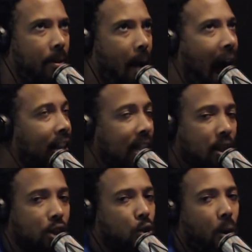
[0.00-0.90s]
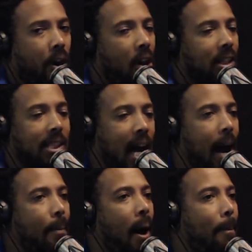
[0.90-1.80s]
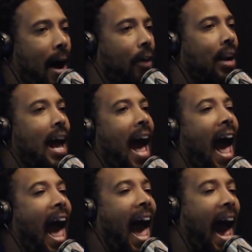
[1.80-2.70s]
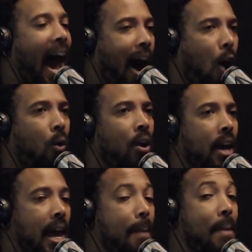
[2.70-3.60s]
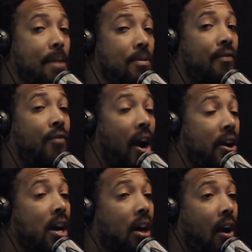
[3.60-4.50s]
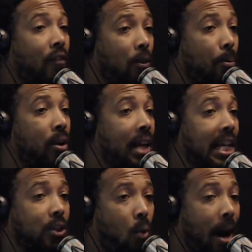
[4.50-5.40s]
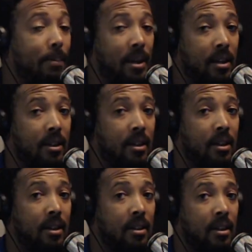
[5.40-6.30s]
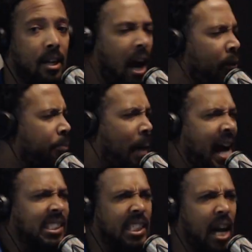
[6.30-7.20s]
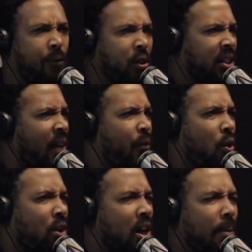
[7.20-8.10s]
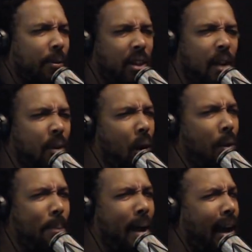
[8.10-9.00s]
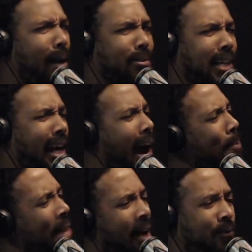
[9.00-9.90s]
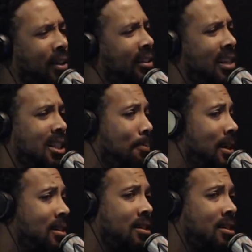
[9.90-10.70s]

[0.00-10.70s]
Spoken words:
I tell this story all the time about how it made me very uncomfortable in that swap meet. And I was buying shit at first and I felt good, but then when I went back, I was like, I'm not feeling this bitch.